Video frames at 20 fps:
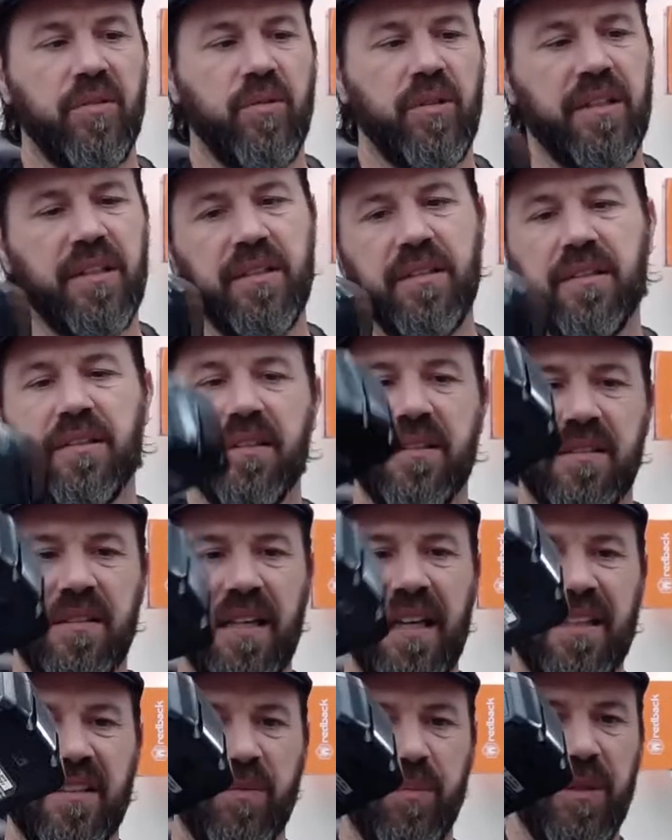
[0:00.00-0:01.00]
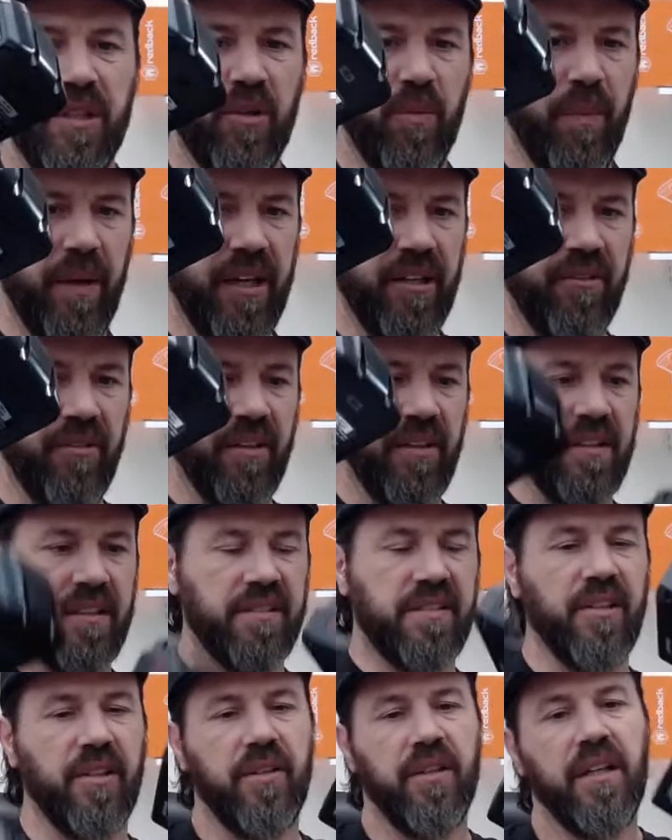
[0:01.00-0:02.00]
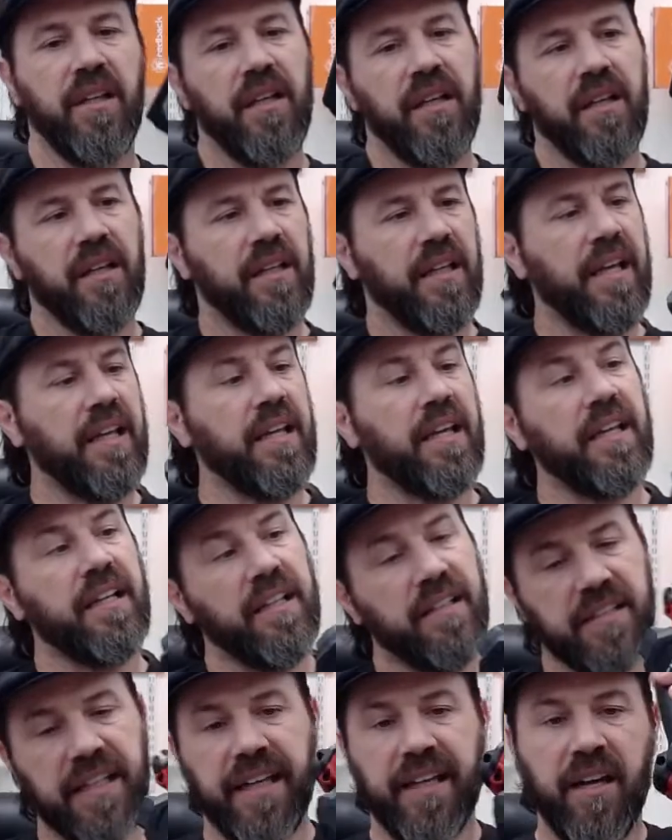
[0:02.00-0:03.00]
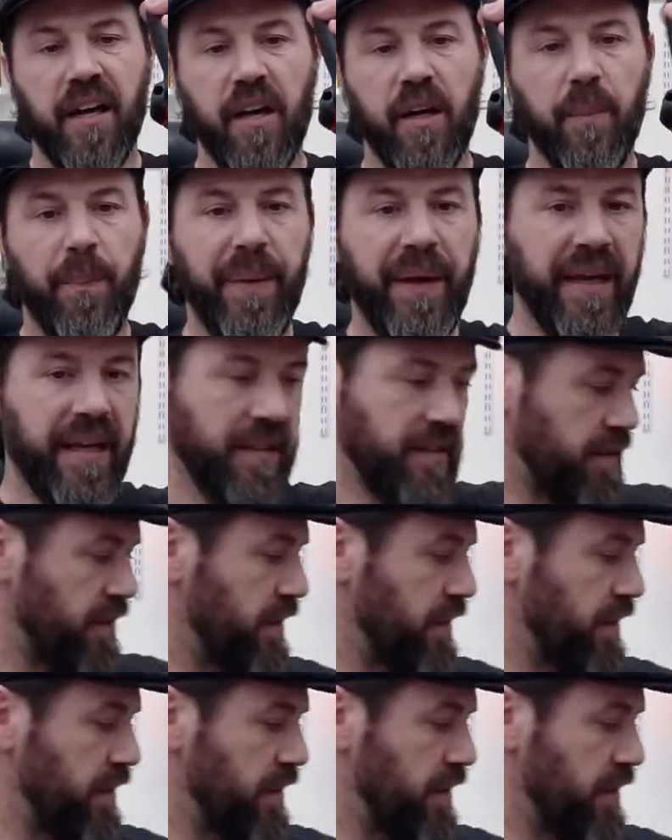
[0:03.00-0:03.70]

Well, this has a bigger battery on it. So it, it is a compact